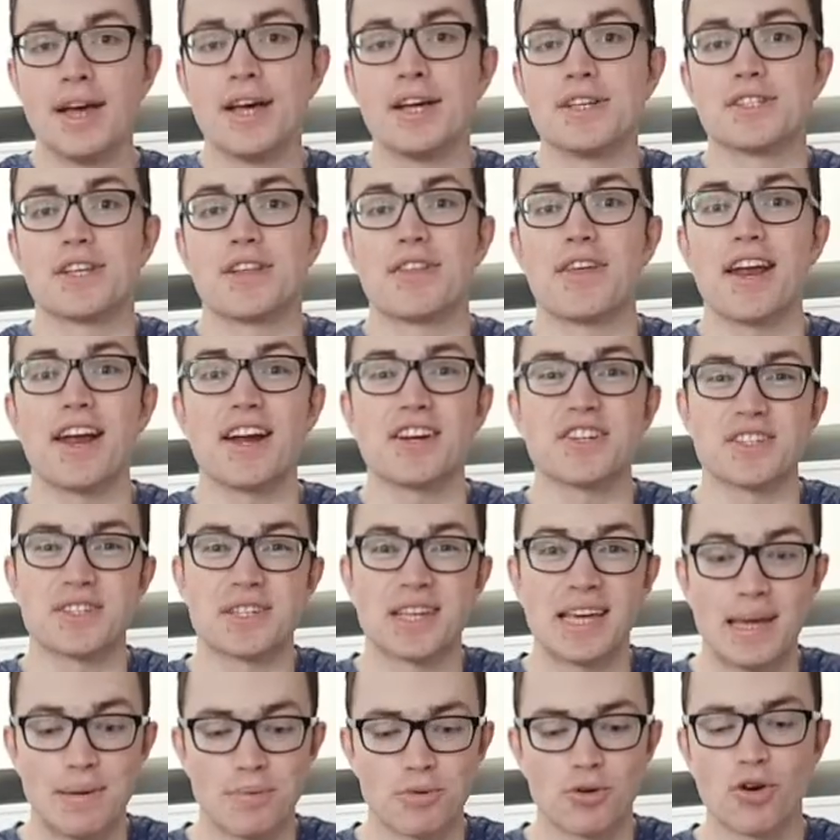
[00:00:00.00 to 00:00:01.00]
So then I just
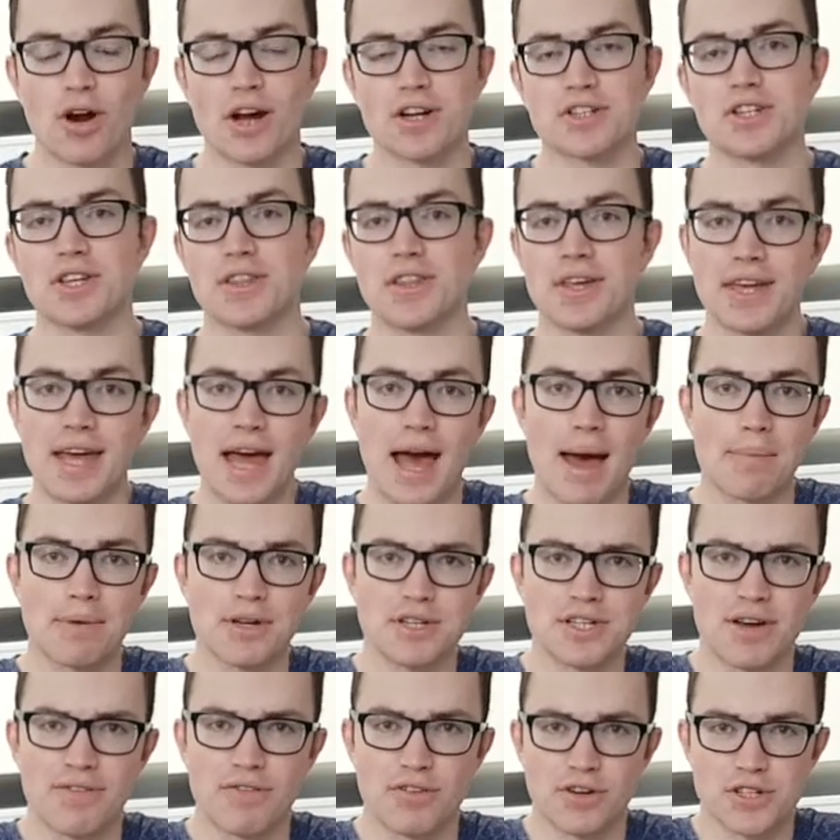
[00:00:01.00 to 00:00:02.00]
keep crushing the
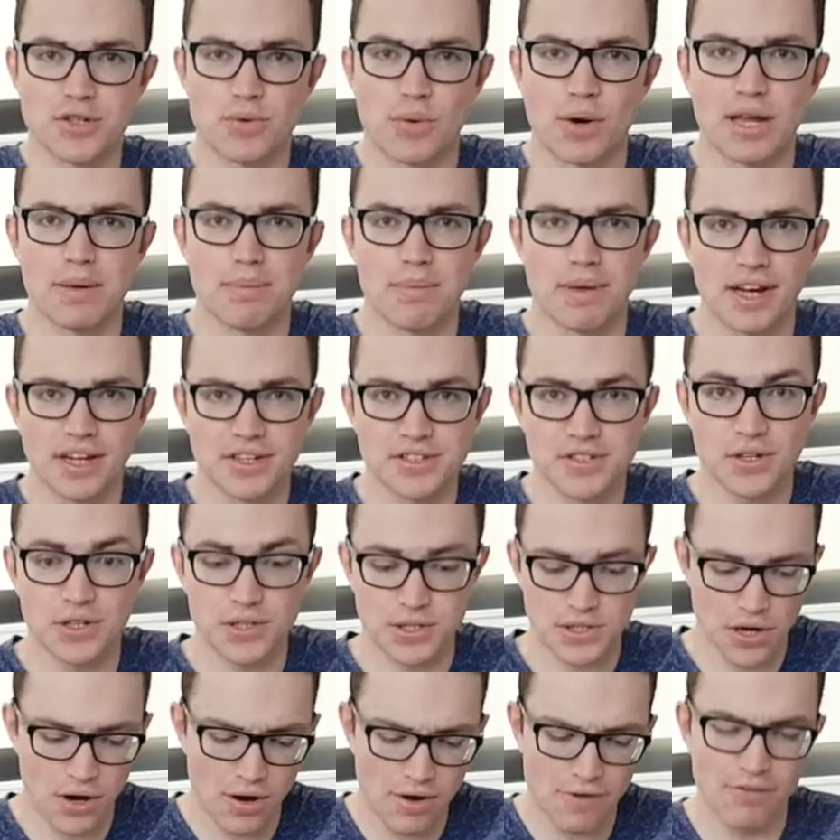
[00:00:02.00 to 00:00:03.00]
cabbage every 20 minutes or
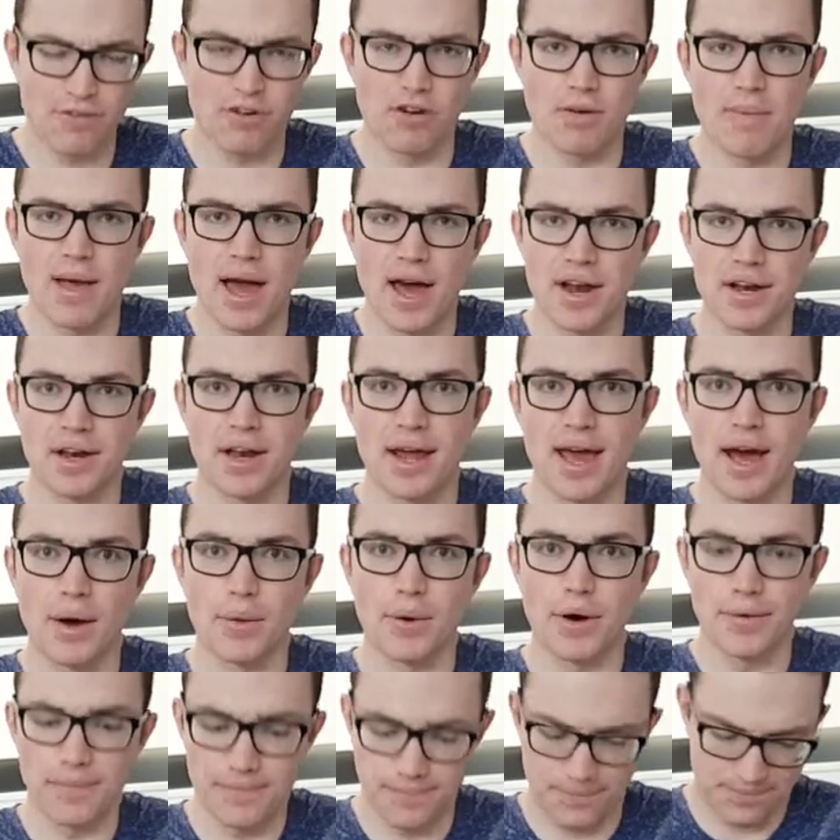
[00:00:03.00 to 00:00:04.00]
so for about an
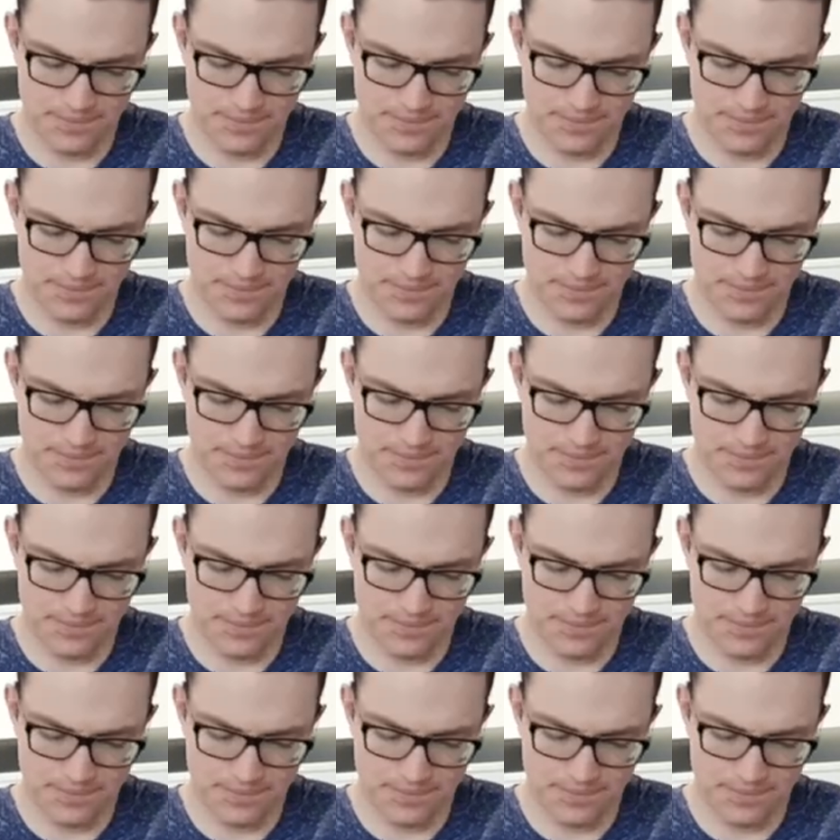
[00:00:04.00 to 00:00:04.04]
hour.